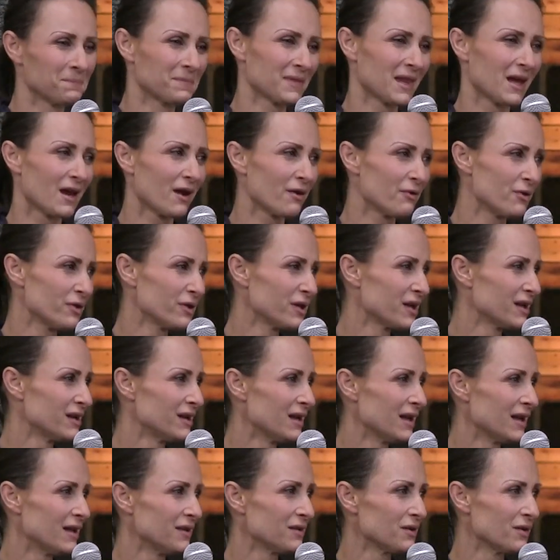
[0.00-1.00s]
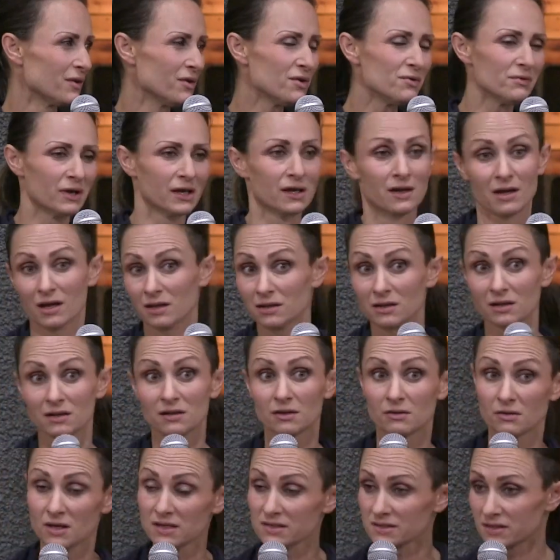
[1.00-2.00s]
the arrow can land nowhere, and then
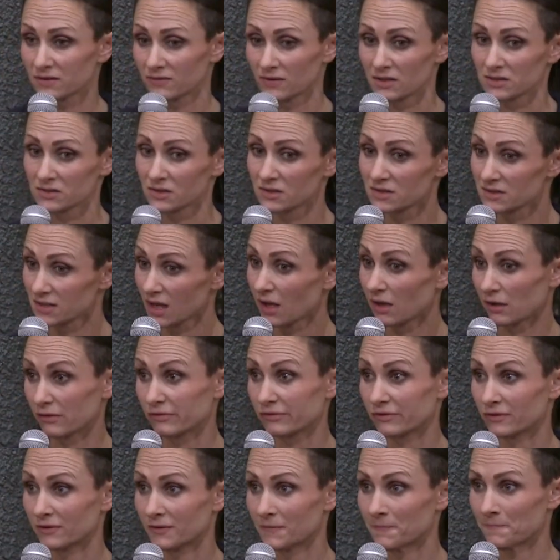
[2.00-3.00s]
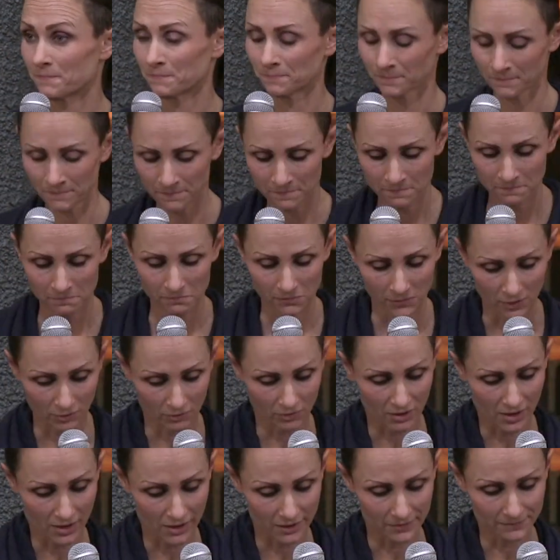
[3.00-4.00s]
the rest of us are safe.
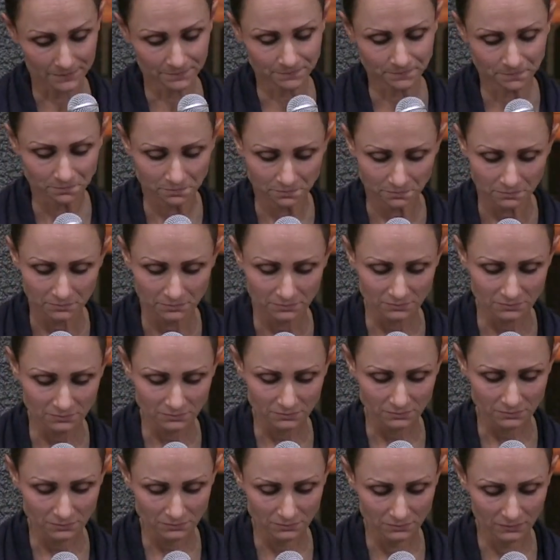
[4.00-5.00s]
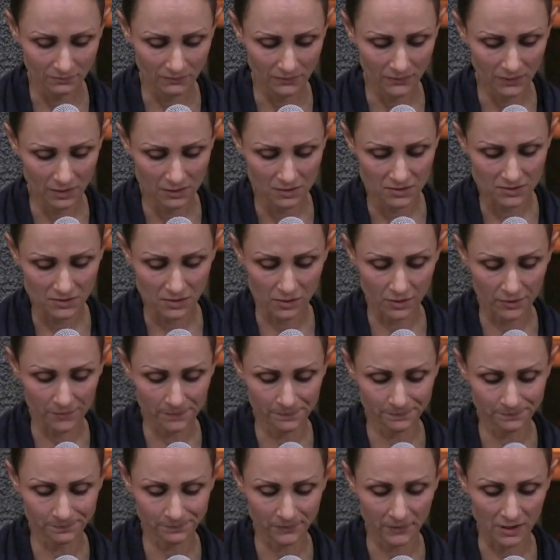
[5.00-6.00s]
Okay. So
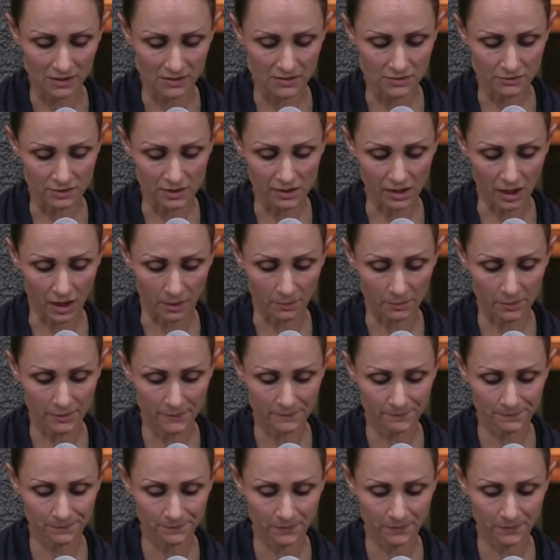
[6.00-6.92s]
let's recap